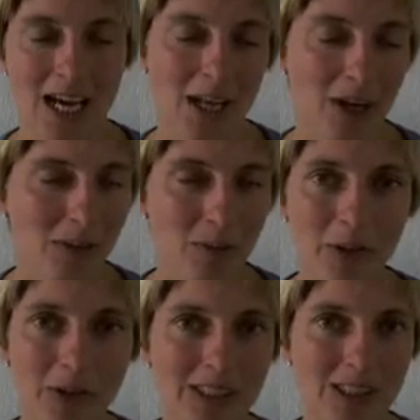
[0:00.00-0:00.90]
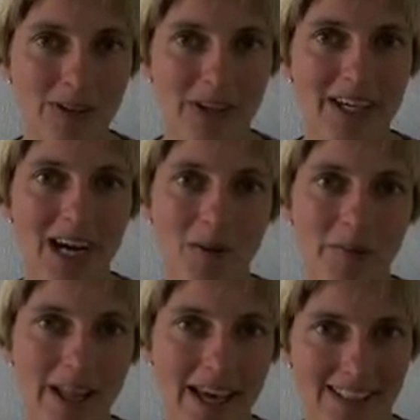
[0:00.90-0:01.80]
Now, the world is very
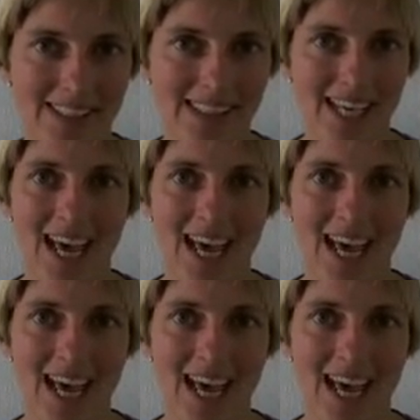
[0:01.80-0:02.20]
complex,